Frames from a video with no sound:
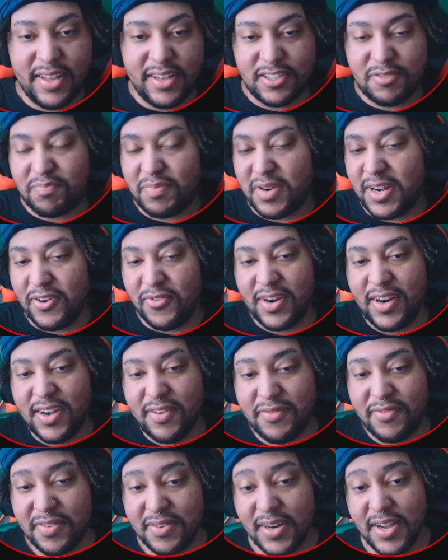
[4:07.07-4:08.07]
leg spread,
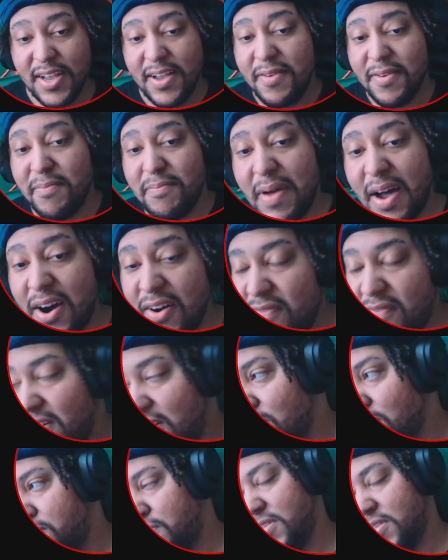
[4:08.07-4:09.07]
whatever,
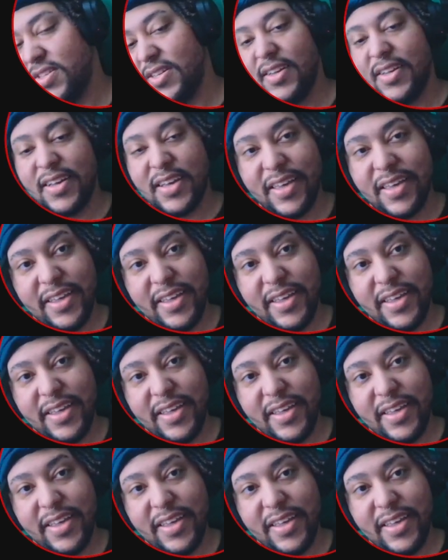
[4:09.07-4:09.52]
mouth open?